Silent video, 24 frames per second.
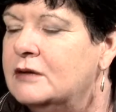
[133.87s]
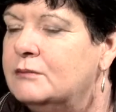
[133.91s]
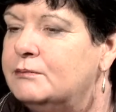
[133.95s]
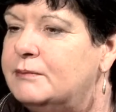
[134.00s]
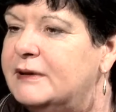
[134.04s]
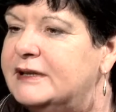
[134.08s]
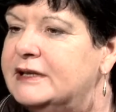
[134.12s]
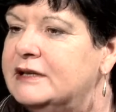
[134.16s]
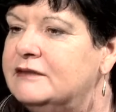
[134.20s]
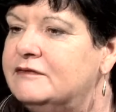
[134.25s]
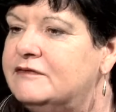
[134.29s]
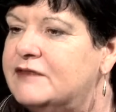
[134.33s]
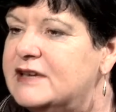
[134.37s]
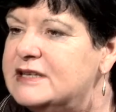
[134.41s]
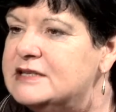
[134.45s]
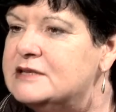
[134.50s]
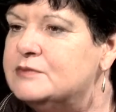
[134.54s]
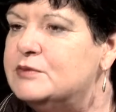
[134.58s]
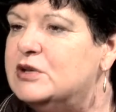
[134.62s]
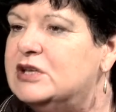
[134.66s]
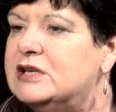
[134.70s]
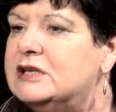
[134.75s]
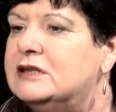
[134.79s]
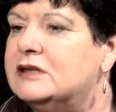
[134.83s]
But
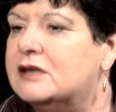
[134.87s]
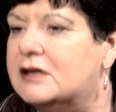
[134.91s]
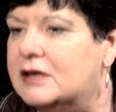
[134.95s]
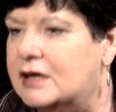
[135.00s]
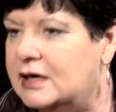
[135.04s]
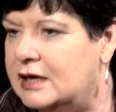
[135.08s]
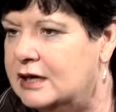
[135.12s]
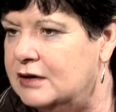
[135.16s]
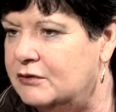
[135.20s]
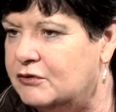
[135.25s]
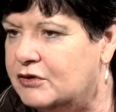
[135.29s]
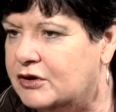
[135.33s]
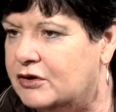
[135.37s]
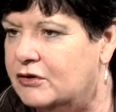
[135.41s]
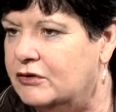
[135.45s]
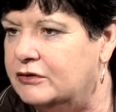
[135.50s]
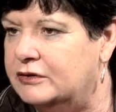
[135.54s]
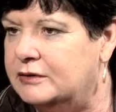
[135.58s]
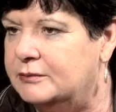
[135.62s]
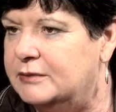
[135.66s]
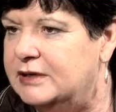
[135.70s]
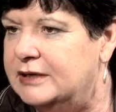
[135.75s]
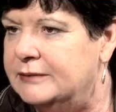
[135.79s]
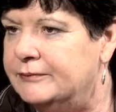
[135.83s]
investment in the care
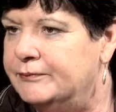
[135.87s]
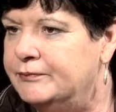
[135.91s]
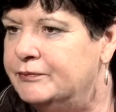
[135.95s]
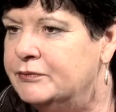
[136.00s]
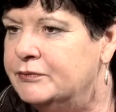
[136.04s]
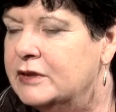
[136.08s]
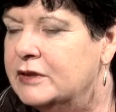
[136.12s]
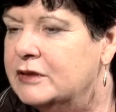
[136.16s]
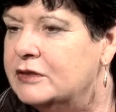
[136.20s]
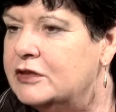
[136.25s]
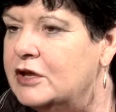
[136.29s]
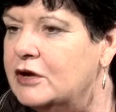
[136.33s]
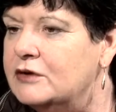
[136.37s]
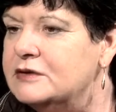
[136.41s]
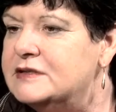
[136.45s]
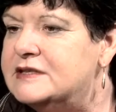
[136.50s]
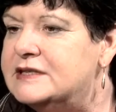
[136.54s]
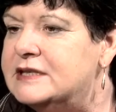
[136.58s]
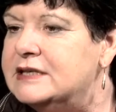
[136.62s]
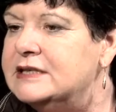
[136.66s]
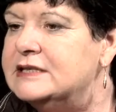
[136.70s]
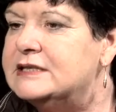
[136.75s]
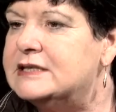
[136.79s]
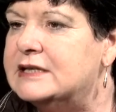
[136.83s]
economy, those
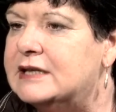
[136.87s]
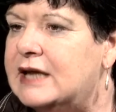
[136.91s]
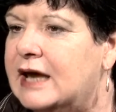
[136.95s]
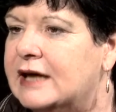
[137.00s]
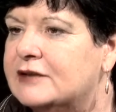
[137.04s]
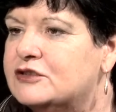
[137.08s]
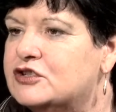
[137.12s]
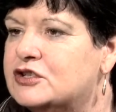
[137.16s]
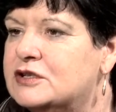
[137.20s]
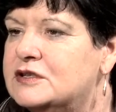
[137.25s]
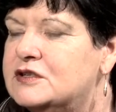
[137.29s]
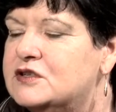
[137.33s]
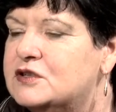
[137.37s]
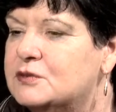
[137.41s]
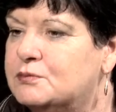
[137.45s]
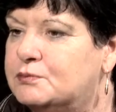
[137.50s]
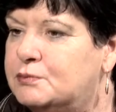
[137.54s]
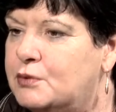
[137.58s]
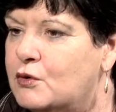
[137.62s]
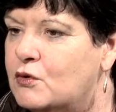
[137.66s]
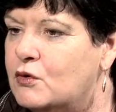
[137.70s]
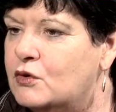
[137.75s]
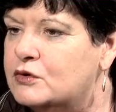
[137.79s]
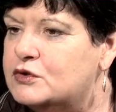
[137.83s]
things that actually
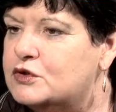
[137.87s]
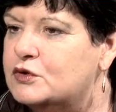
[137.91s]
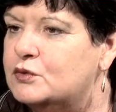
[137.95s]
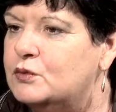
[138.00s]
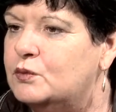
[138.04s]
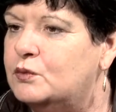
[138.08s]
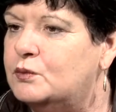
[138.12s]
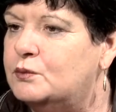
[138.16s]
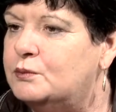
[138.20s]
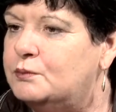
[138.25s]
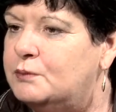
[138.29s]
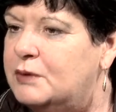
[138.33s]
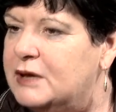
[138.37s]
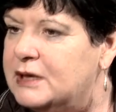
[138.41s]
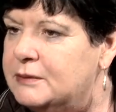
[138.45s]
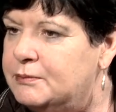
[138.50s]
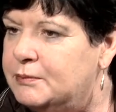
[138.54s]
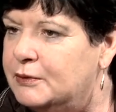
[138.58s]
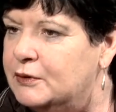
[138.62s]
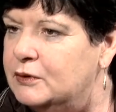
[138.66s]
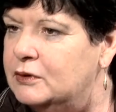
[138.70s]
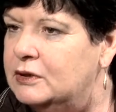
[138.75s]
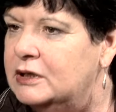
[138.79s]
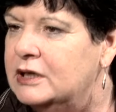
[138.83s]
support
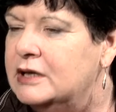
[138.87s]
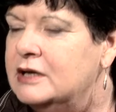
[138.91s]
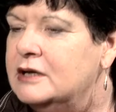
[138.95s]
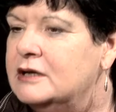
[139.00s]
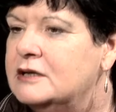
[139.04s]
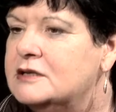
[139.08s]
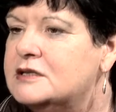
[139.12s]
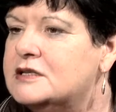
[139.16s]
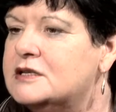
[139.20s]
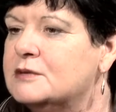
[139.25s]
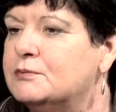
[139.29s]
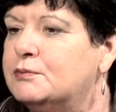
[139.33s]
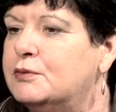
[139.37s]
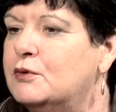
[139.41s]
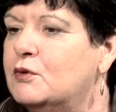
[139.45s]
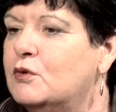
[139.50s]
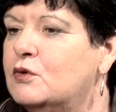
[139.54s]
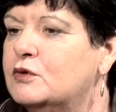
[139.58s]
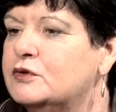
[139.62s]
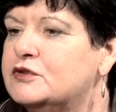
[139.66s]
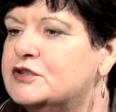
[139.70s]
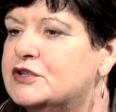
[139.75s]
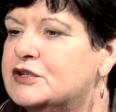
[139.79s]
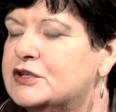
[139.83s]
people,
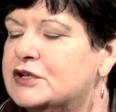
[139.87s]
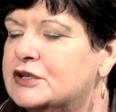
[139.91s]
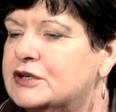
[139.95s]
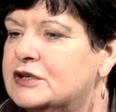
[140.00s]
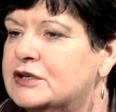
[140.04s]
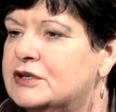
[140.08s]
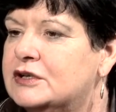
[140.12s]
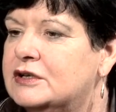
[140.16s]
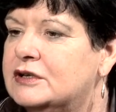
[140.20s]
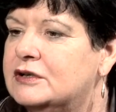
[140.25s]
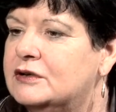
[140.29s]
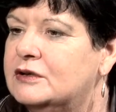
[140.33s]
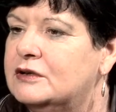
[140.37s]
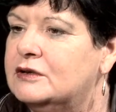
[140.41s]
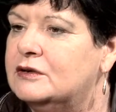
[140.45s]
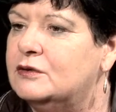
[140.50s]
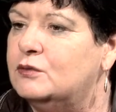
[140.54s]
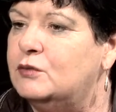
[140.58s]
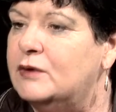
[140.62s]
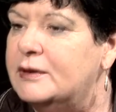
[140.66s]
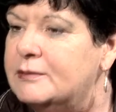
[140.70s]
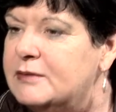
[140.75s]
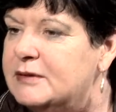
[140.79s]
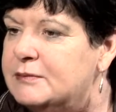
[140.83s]
support
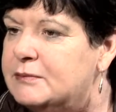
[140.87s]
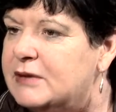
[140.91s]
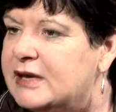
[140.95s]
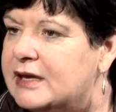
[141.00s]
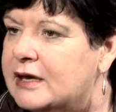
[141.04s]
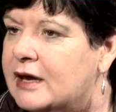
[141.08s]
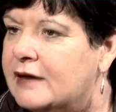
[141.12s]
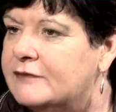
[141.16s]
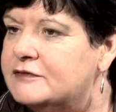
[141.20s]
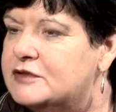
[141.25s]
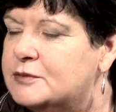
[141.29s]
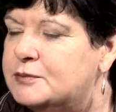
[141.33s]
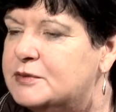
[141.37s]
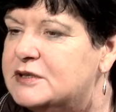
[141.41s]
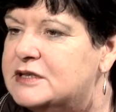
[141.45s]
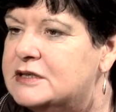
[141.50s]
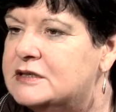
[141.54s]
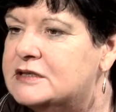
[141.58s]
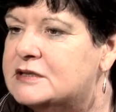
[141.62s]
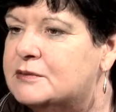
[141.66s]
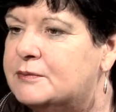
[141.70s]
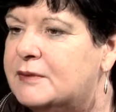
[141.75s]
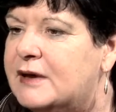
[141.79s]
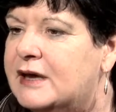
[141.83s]
women being able to
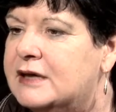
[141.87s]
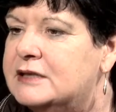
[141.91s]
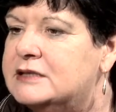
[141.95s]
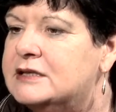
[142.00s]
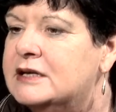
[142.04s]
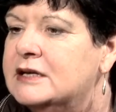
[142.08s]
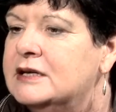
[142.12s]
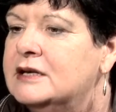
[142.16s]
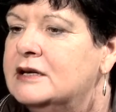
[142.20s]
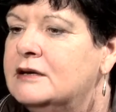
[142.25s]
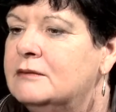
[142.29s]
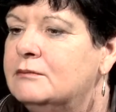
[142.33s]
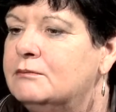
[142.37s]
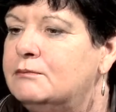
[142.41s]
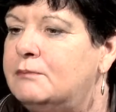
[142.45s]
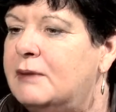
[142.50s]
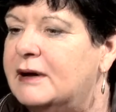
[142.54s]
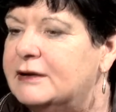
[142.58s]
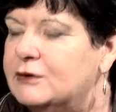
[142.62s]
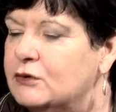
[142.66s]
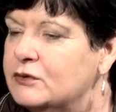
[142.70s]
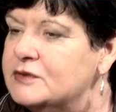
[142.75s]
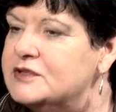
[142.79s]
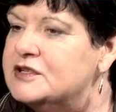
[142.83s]
participate,
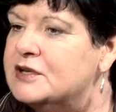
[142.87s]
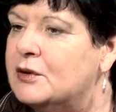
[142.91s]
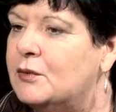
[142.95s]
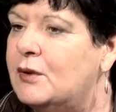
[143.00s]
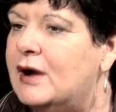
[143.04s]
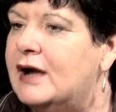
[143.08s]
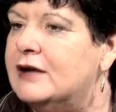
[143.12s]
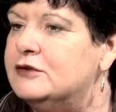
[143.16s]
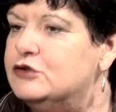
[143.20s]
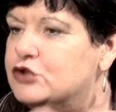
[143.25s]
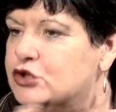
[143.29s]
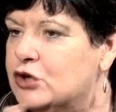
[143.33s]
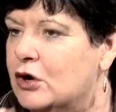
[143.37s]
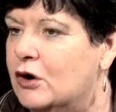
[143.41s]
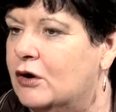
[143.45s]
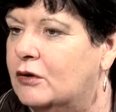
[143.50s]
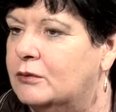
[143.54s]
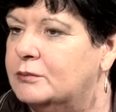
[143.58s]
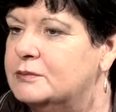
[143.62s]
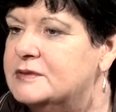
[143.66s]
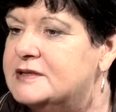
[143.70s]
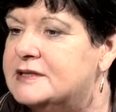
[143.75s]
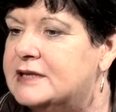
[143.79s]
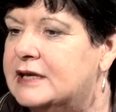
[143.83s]
but also our
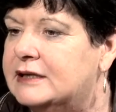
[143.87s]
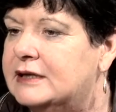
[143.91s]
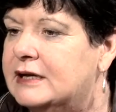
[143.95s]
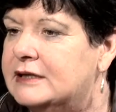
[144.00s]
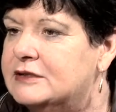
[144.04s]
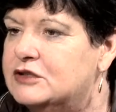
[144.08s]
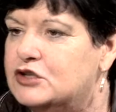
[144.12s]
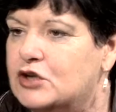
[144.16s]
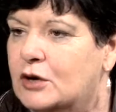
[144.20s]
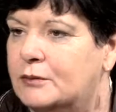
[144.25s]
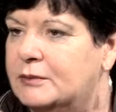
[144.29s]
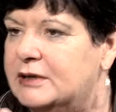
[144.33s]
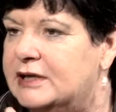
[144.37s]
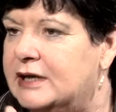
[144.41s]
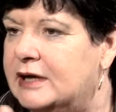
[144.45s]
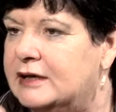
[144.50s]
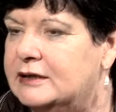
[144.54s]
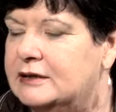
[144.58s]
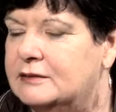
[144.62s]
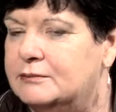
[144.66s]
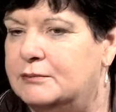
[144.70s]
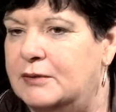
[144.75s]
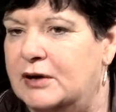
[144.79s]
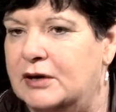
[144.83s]
jobs that are
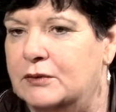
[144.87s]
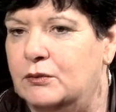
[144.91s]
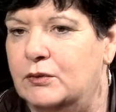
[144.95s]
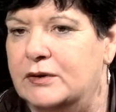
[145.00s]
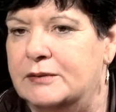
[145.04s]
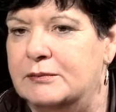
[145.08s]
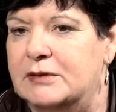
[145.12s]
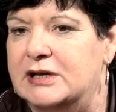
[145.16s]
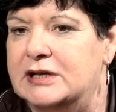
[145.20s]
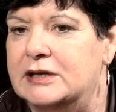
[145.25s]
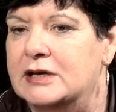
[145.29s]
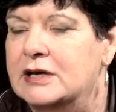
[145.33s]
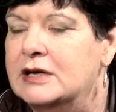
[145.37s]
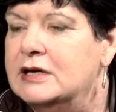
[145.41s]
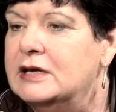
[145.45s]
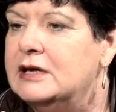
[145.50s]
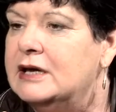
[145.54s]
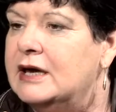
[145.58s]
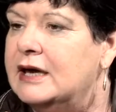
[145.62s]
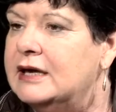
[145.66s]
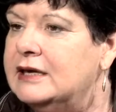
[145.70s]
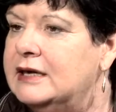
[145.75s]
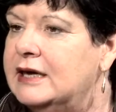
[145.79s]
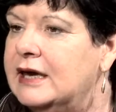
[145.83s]
dominated by women.
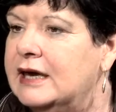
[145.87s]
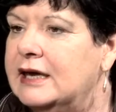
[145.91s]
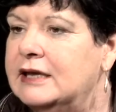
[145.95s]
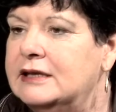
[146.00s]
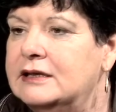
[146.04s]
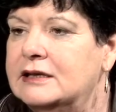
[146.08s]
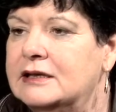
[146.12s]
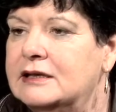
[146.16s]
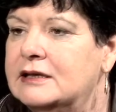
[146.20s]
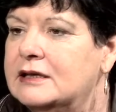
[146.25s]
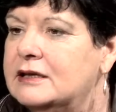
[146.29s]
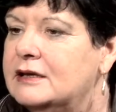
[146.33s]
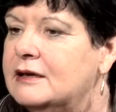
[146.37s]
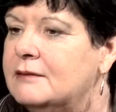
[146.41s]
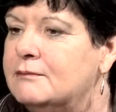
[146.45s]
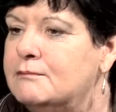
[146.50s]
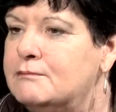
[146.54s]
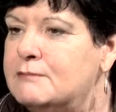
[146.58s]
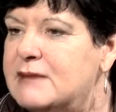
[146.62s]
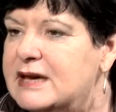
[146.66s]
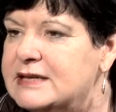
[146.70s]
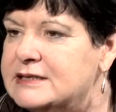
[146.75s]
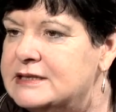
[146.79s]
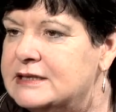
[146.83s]
Again,
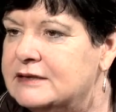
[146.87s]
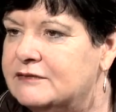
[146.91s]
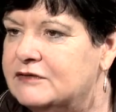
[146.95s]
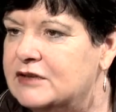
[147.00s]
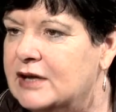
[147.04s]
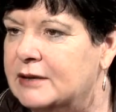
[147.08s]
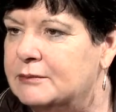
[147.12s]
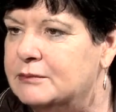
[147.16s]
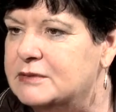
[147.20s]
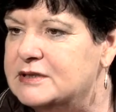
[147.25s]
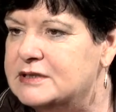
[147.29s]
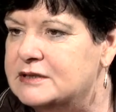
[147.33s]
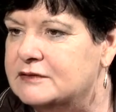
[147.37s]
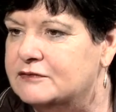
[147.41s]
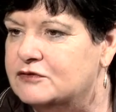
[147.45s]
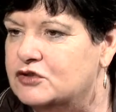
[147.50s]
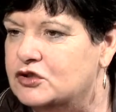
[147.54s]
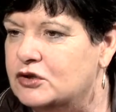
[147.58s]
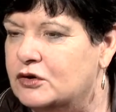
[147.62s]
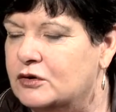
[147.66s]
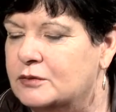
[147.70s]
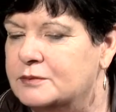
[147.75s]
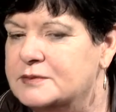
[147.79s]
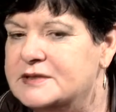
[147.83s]
massive numbers of
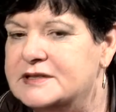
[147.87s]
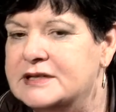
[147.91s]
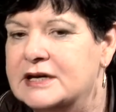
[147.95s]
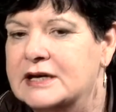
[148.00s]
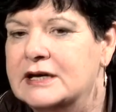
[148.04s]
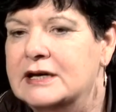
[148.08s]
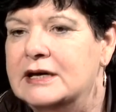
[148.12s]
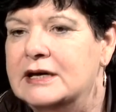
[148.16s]
jobs.